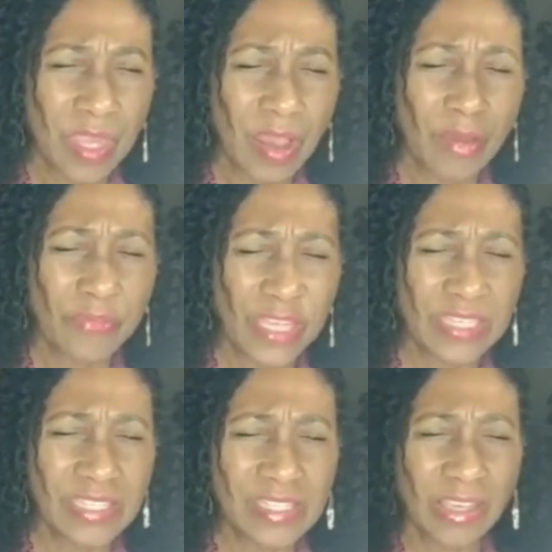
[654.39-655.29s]
of
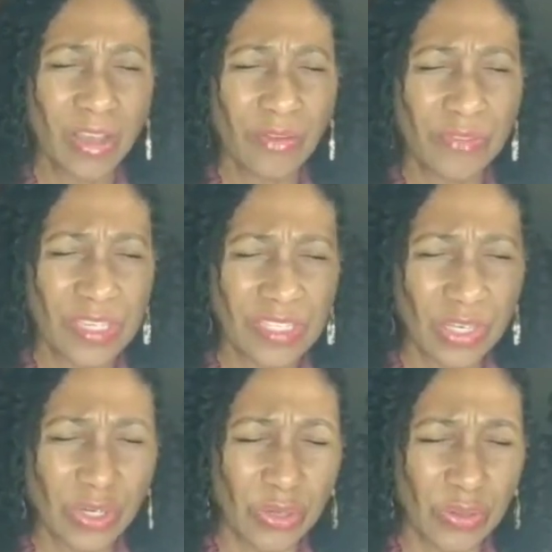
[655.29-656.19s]
this
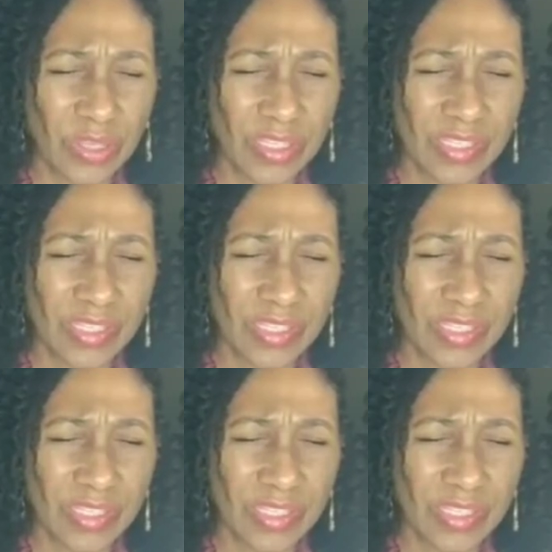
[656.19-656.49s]
earth.